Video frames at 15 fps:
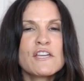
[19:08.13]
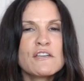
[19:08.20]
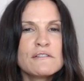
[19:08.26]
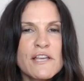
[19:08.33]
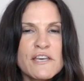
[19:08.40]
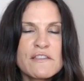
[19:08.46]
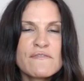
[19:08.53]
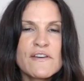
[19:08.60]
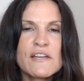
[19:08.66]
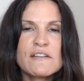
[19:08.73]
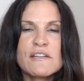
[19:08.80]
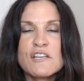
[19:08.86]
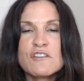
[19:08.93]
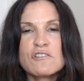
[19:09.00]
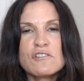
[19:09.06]
you lay the
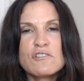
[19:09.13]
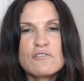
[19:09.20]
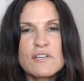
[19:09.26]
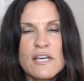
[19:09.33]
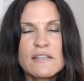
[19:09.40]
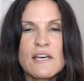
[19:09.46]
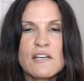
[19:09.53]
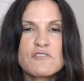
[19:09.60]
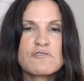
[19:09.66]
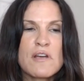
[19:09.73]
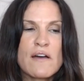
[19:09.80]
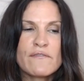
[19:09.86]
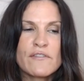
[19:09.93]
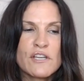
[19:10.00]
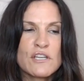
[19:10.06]
foundation, you get that
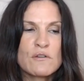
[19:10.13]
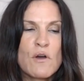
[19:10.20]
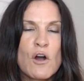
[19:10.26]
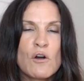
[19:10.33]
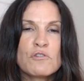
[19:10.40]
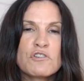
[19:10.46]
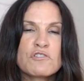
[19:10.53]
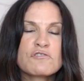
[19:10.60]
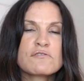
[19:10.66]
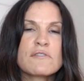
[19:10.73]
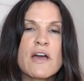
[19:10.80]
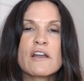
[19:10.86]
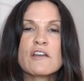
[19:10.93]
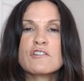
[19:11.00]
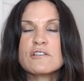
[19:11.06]
traffic, you hone your
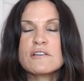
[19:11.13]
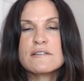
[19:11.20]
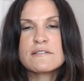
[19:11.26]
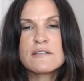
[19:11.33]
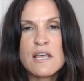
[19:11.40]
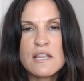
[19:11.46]
strategies,